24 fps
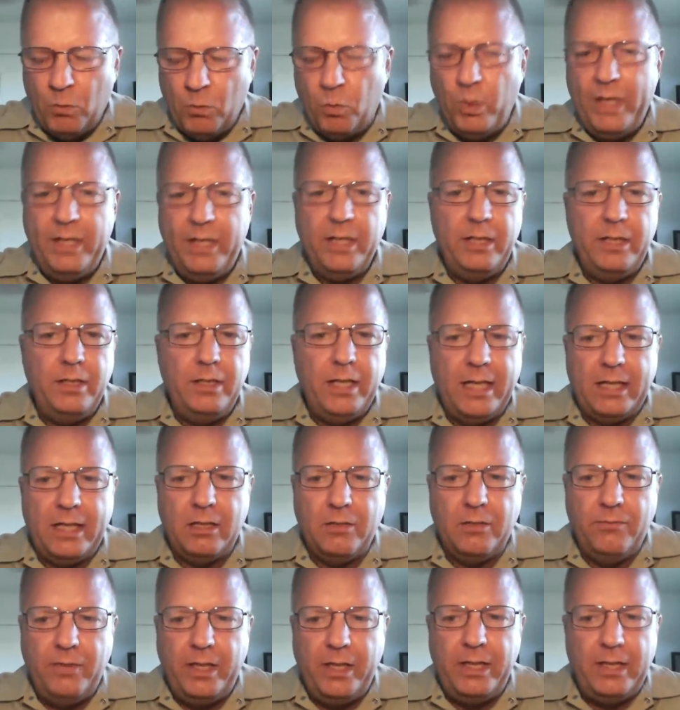We didn't
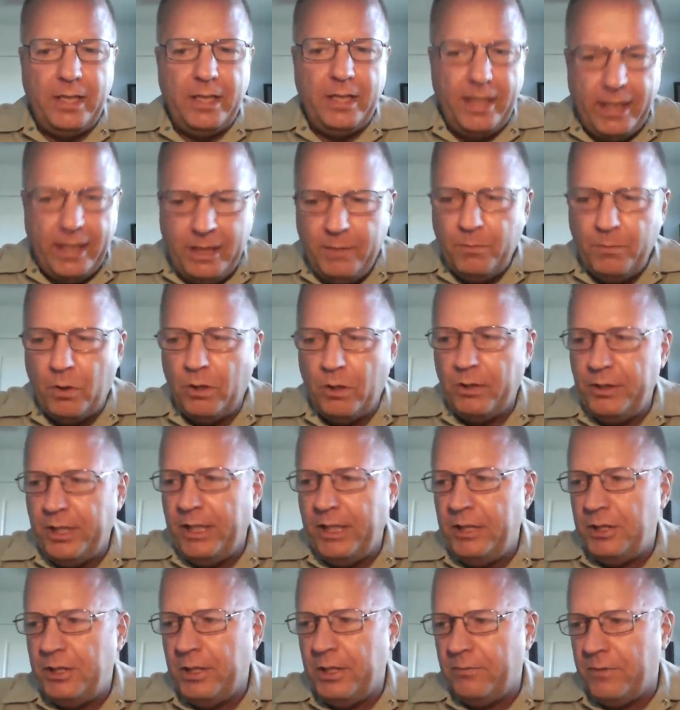activate any Mars
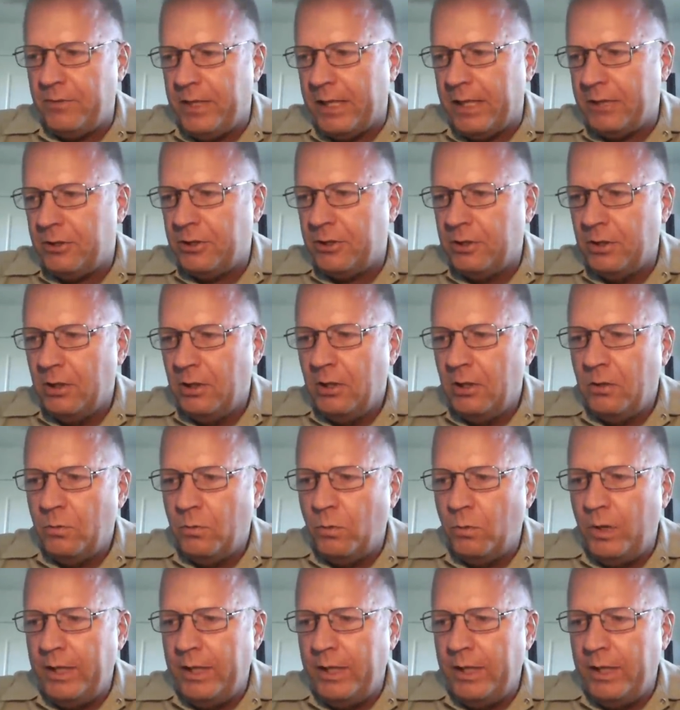HF nets.